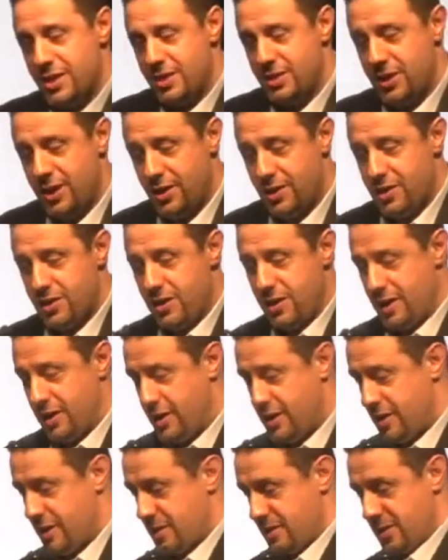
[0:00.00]
their
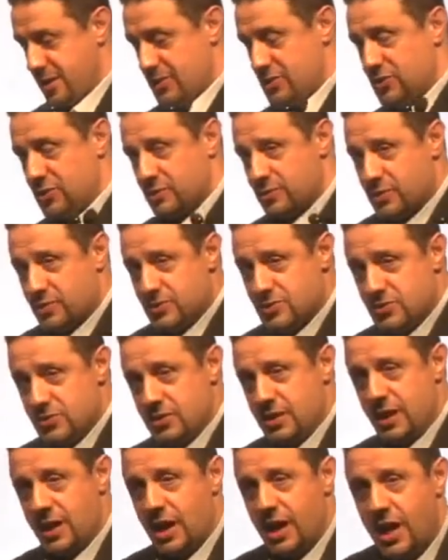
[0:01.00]
customers
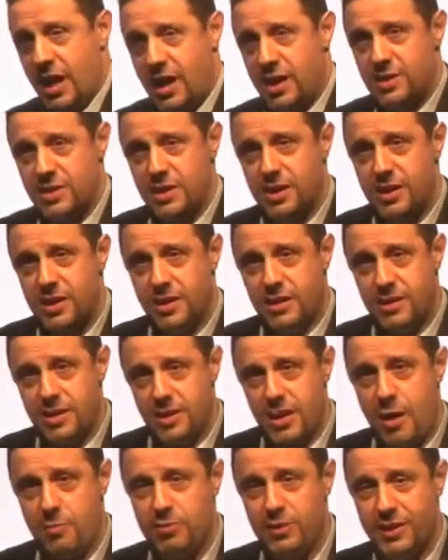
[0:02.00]
and the
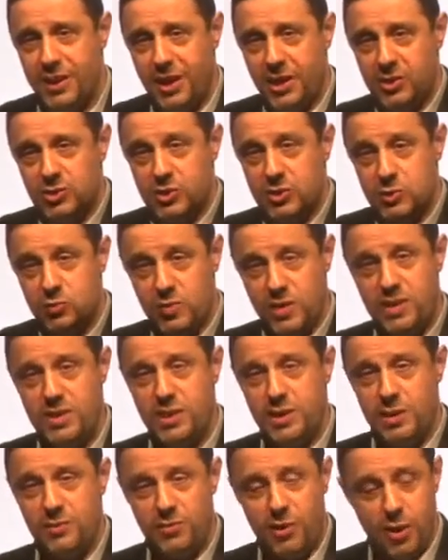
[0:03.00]
applications with
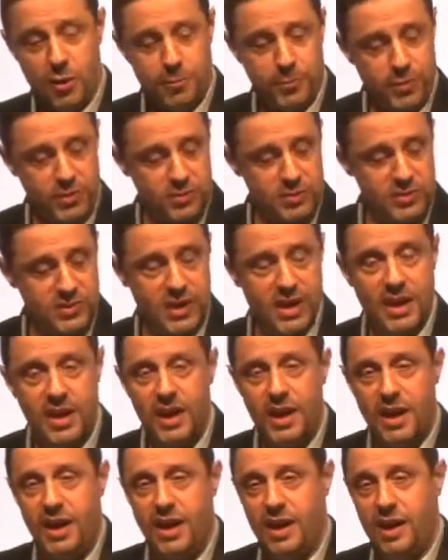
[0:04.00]
their developers
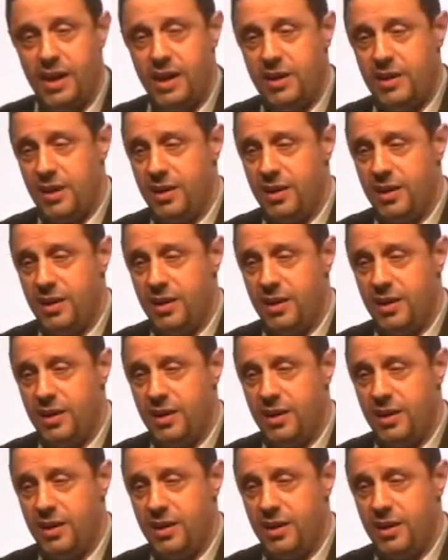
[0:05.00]
and